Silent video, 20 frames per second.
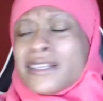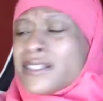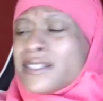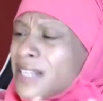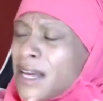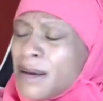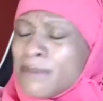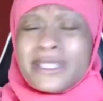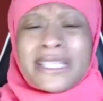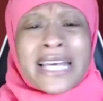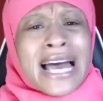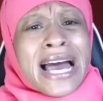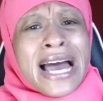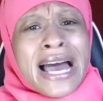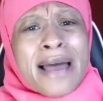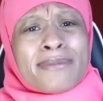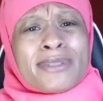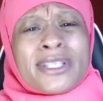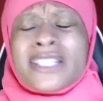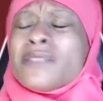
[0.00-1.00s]

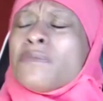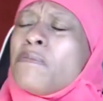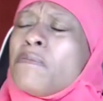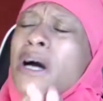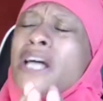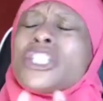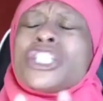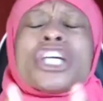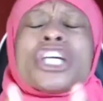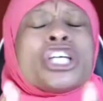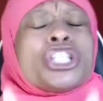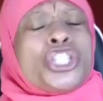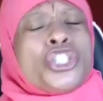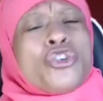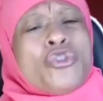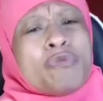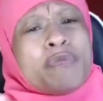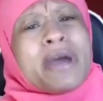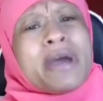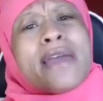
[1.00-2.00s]
Sometimes, as much as
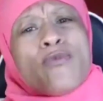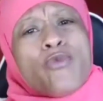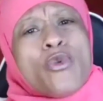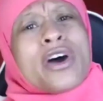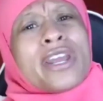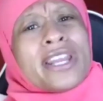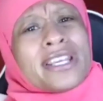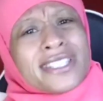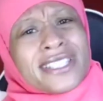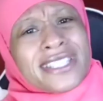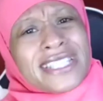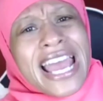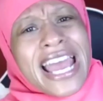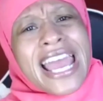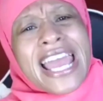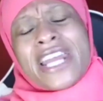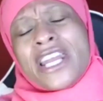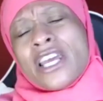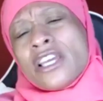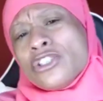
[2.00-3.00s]
you may want to
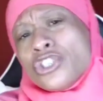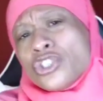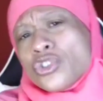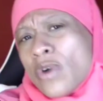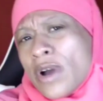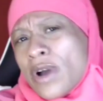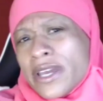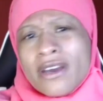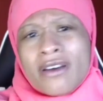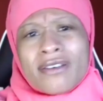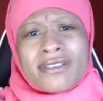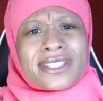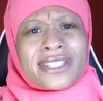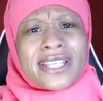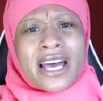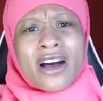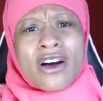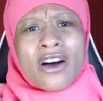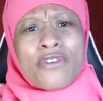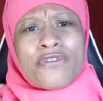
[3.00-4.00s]
stay and enjoy
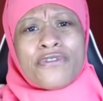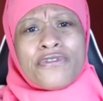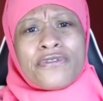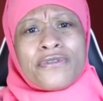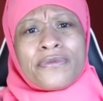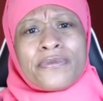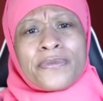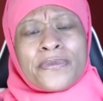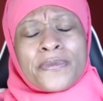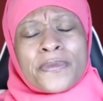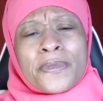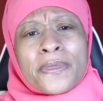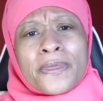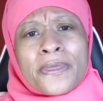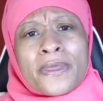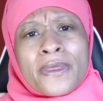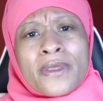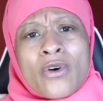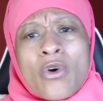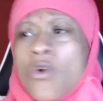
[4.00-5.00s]
yourself,
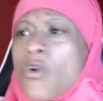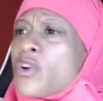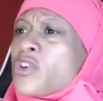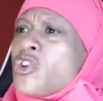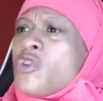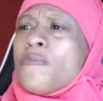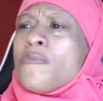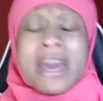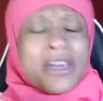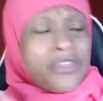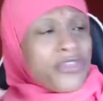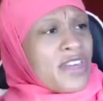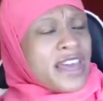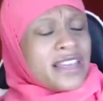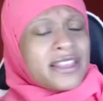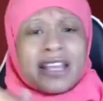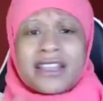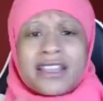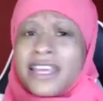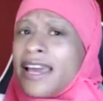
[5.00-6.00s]
or you may
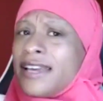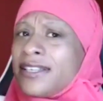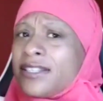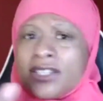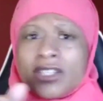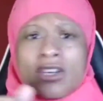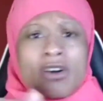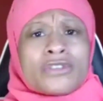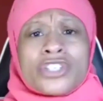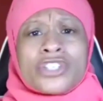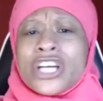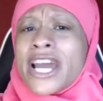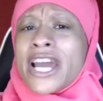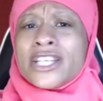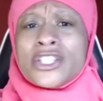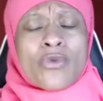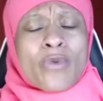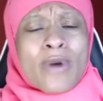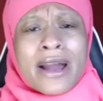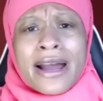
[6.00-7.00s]
think that things is going to
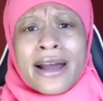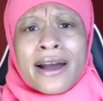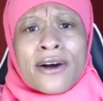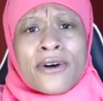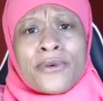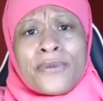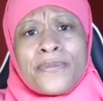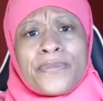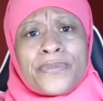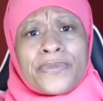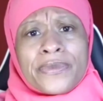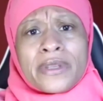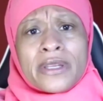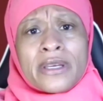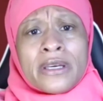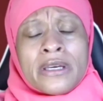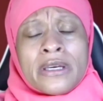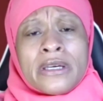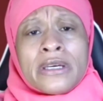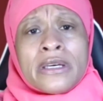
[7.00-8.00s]
change around.
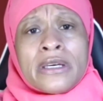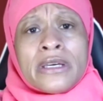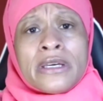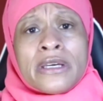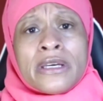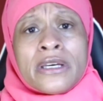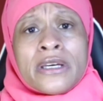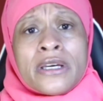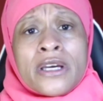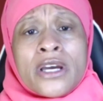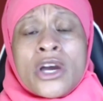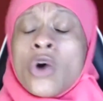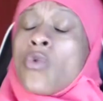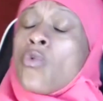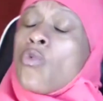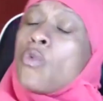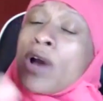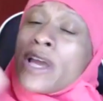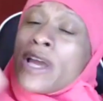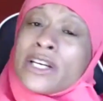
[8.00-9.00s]

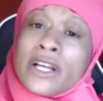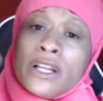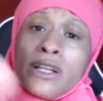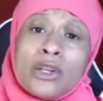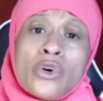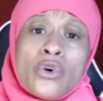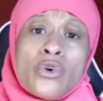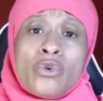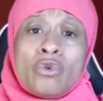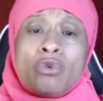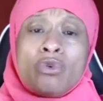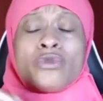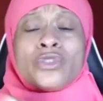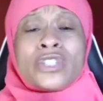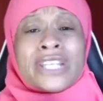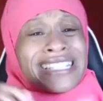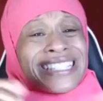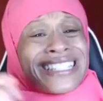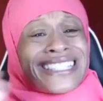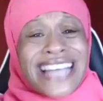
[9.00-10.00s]
When
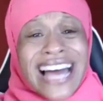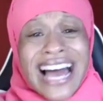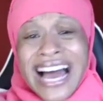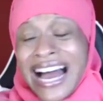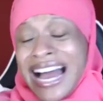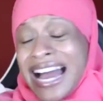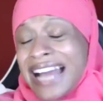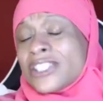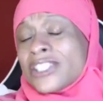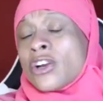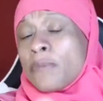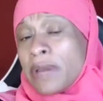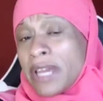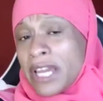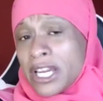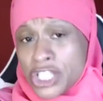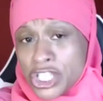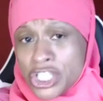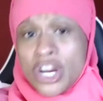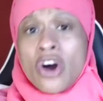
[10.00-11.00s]
clues and signs are
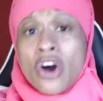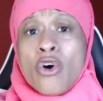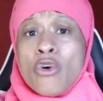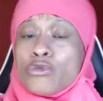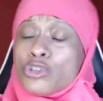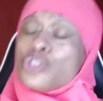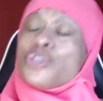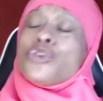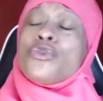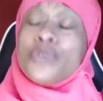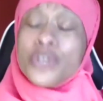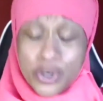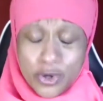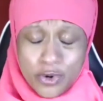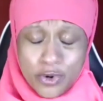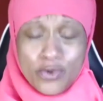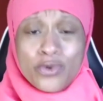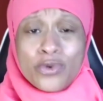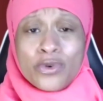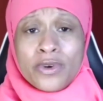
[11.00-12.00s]
being shown to
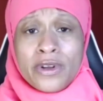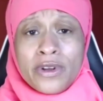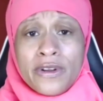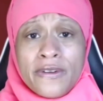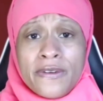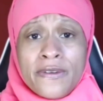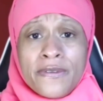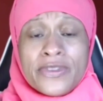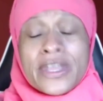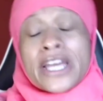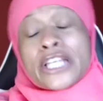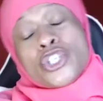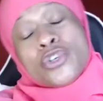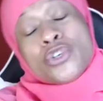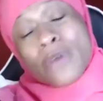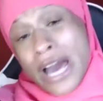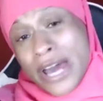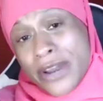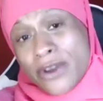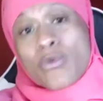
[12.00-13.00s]
you that
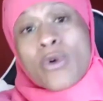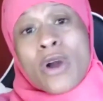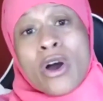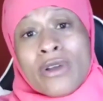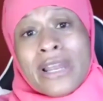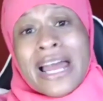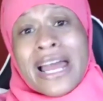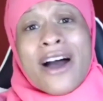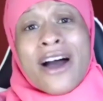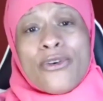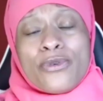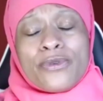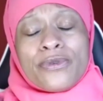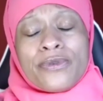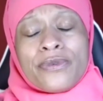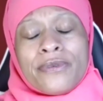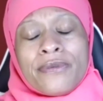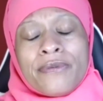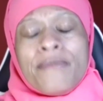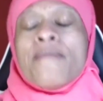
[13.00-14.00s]
you got to roll out,
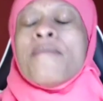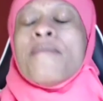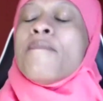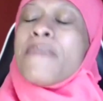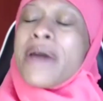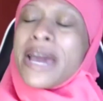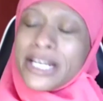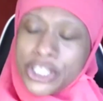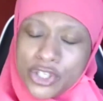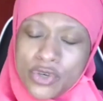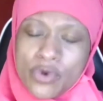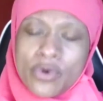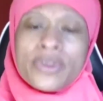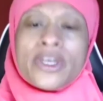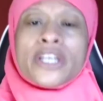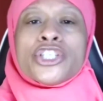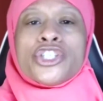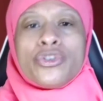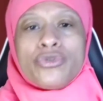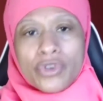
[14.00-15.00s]
make sure
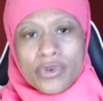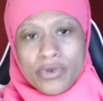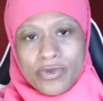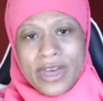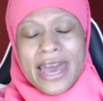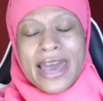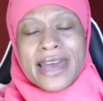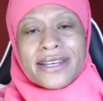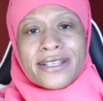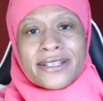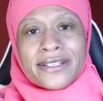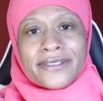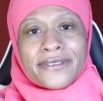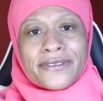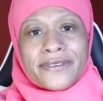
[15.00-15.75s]
that you do that.